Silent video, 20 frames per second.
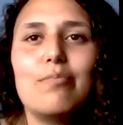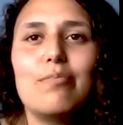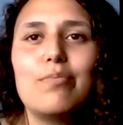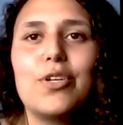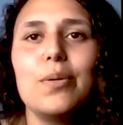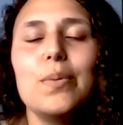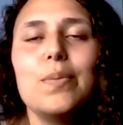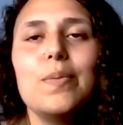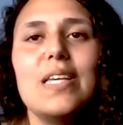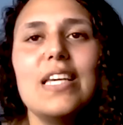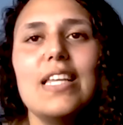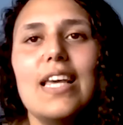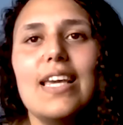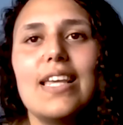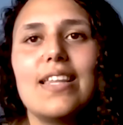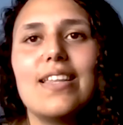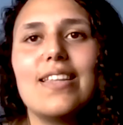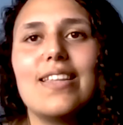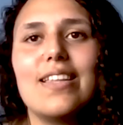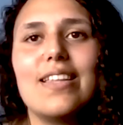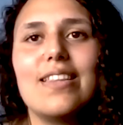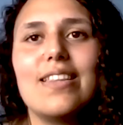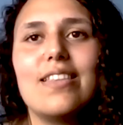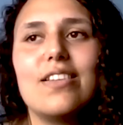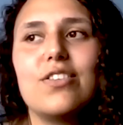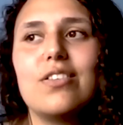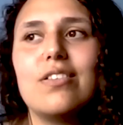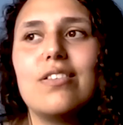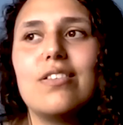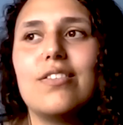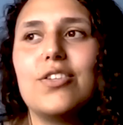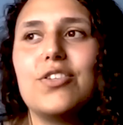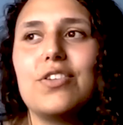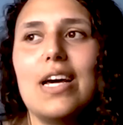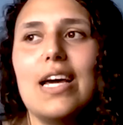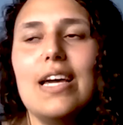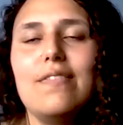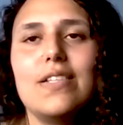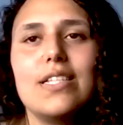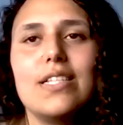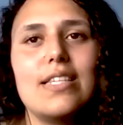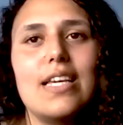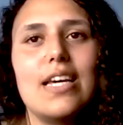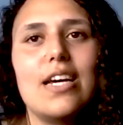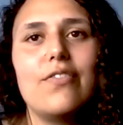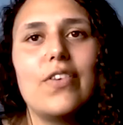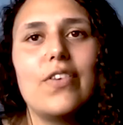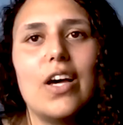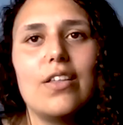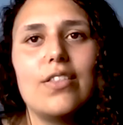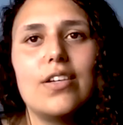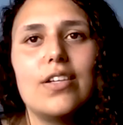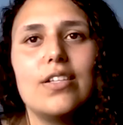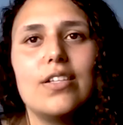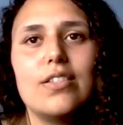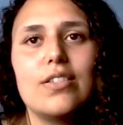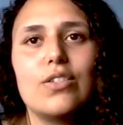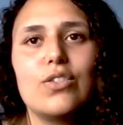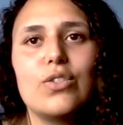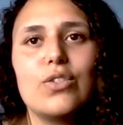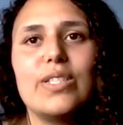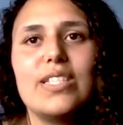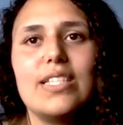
probably like the drive to serve others. So